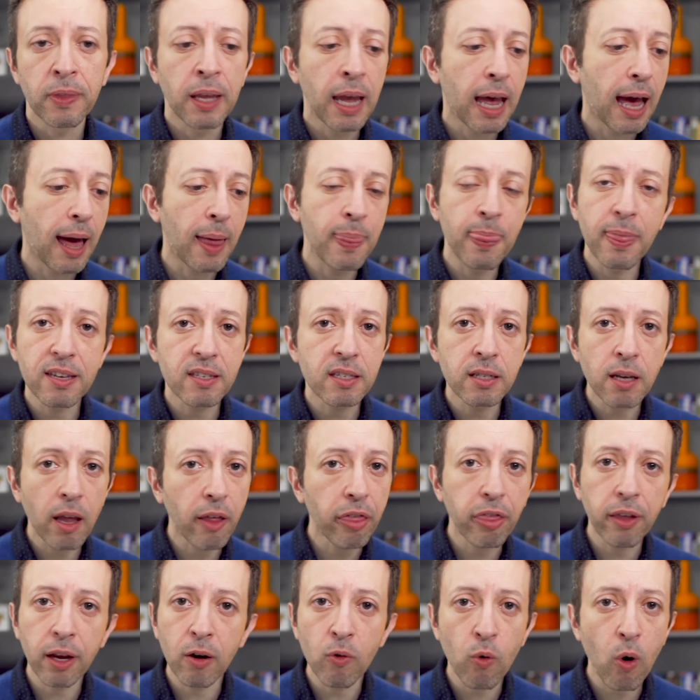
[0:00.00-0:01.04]
And there's
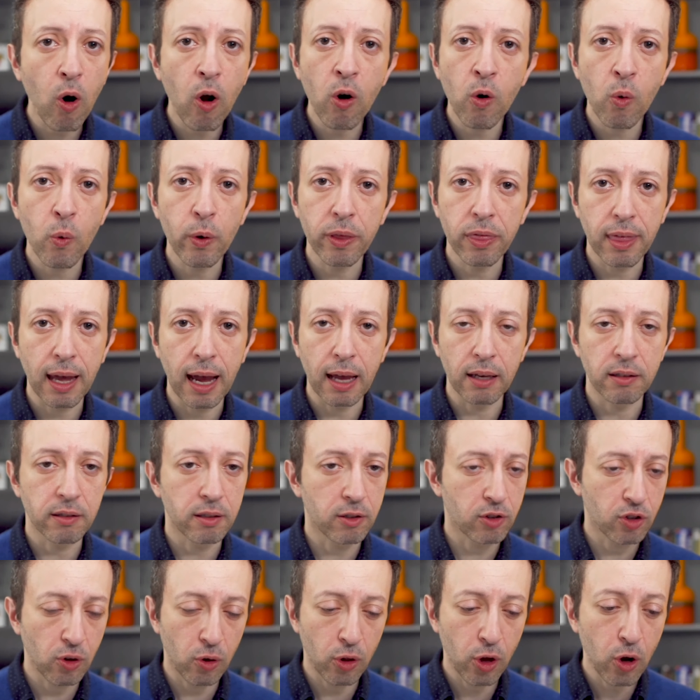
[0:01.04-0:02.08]
nothing wrong with that.
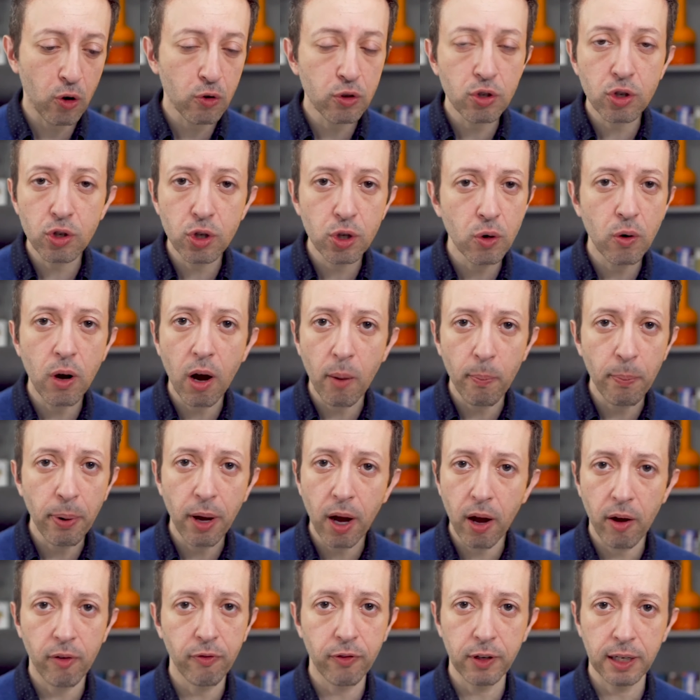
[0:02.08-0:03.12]
So those two are
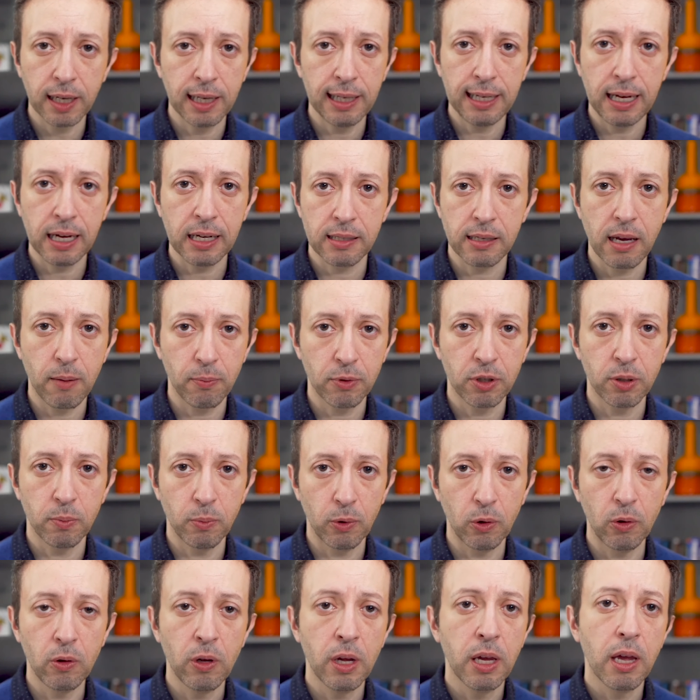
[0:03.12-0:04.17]
perfectly
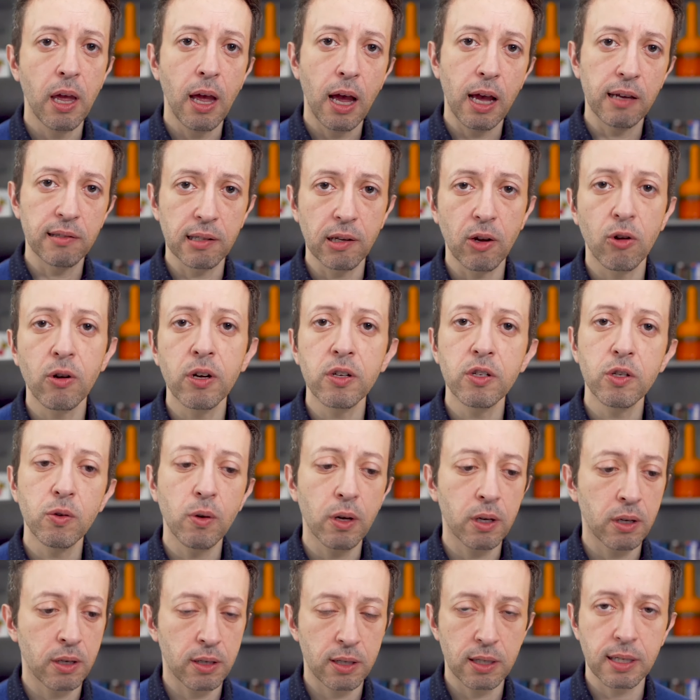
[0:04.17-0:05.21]
acceptable as long as you
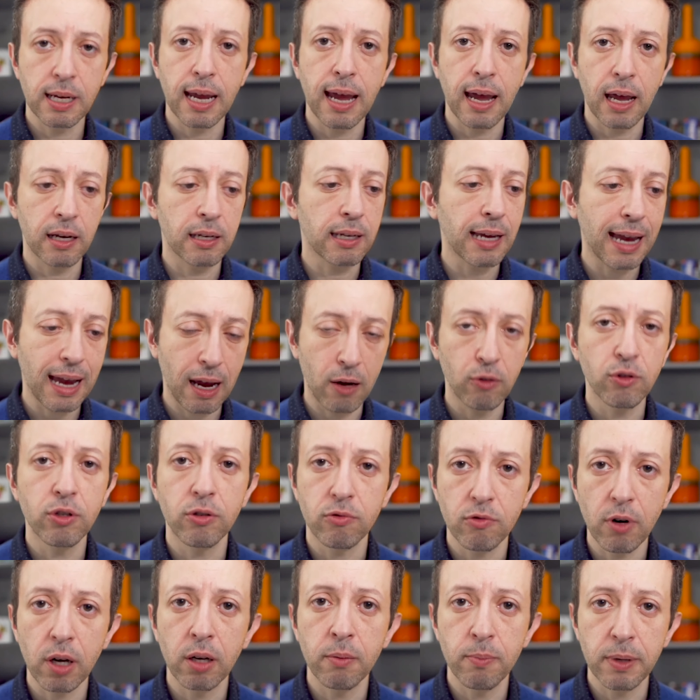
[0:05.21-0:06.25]
understand how to
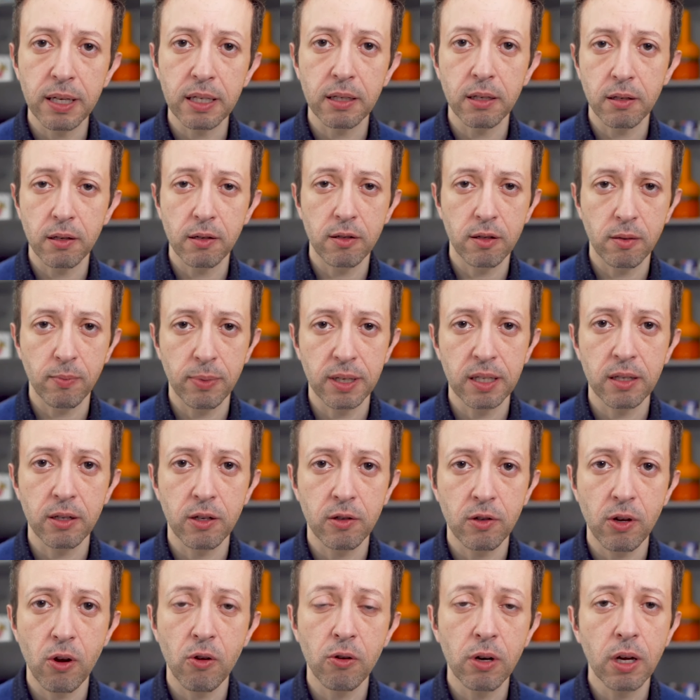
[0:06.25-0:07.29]
run a business as a
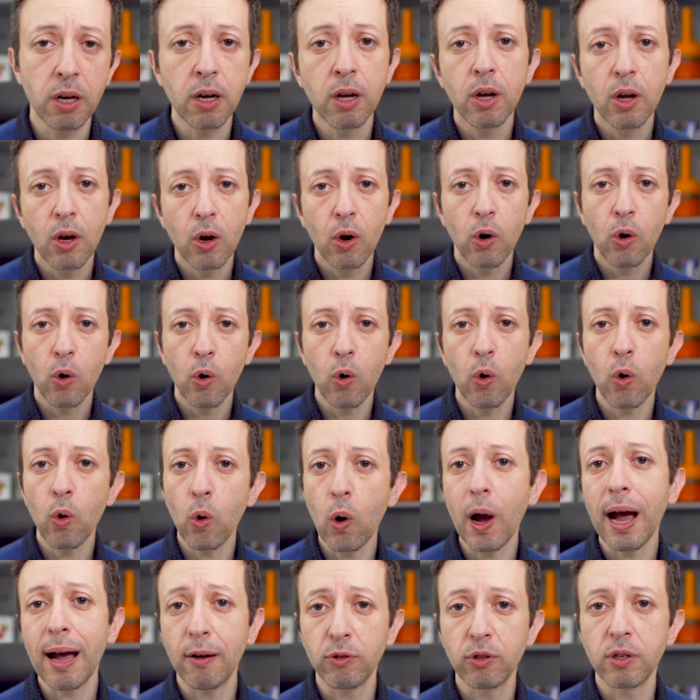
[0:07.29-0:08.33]
business owner or
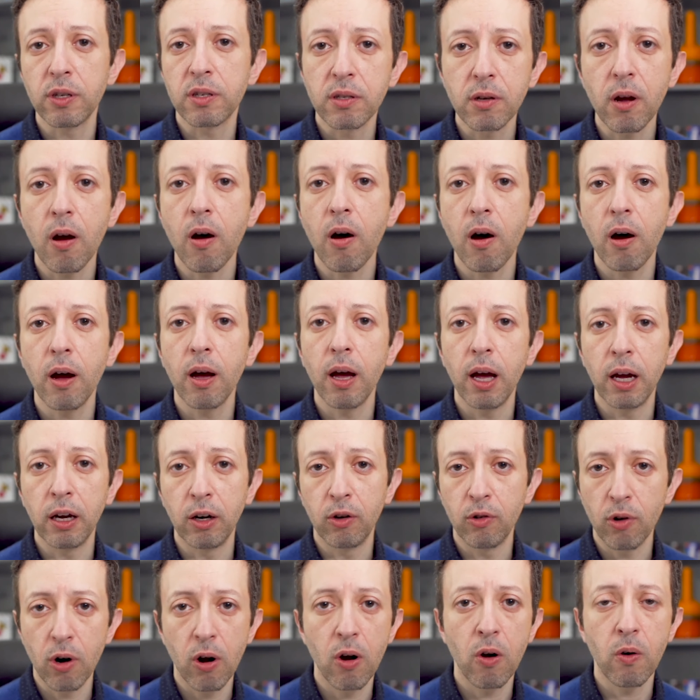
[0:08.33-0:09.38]
how to start and
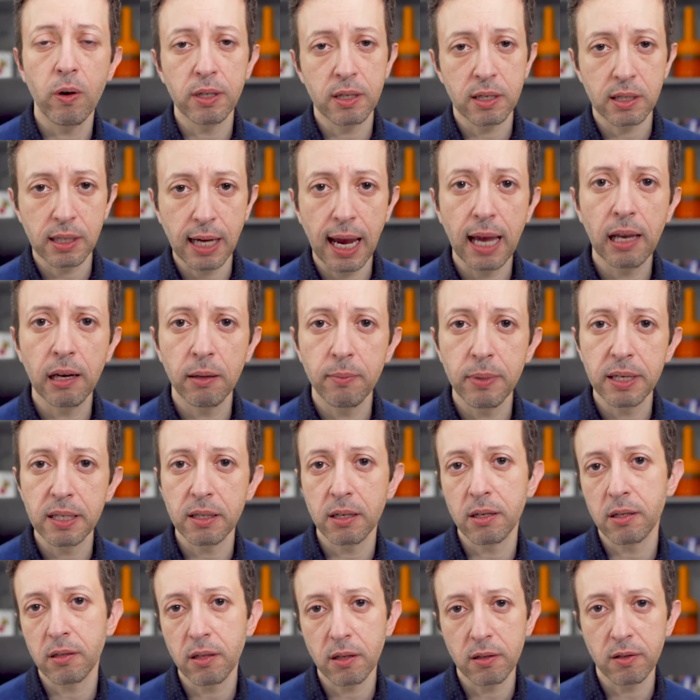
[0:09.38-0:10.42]
grow and scale a
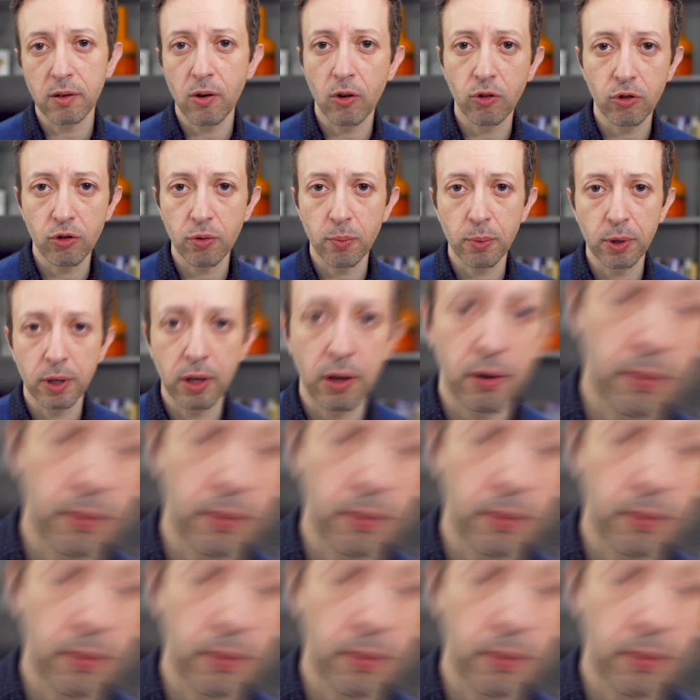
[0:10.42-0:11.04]
business as an entrepreneur.